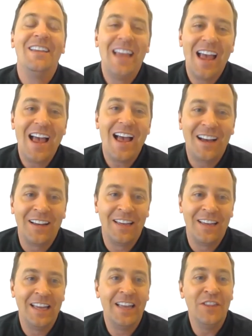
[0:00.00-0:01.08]
yeah.
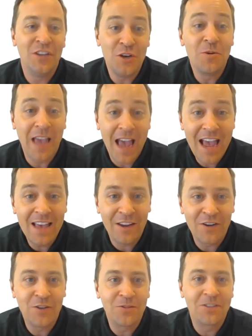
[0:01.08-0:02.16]
In the UK,
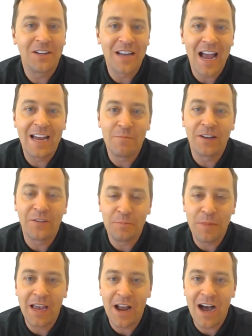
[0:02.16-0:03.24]
they're used to 9 months
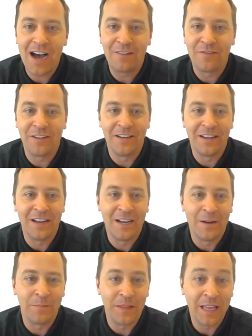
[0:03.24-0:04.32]
paid off, and
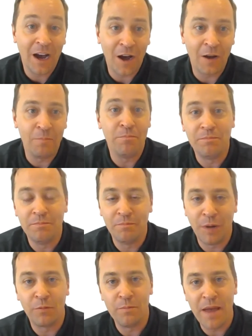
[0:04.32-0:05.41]
on
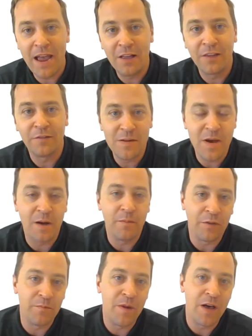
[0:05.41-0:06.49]
both male and female,
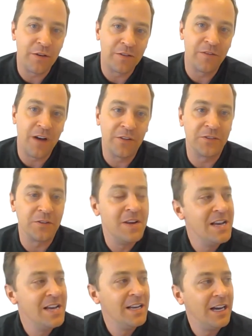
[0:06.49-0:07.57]
both mother and father.
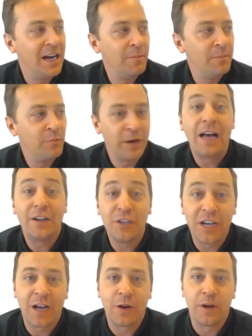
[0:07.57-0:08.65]
And reality
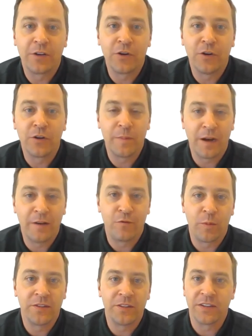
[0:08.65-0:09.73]
check, when I told her about
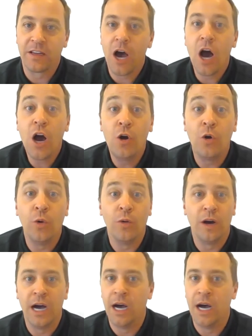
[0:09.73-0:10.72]
4 months, I was like, oh,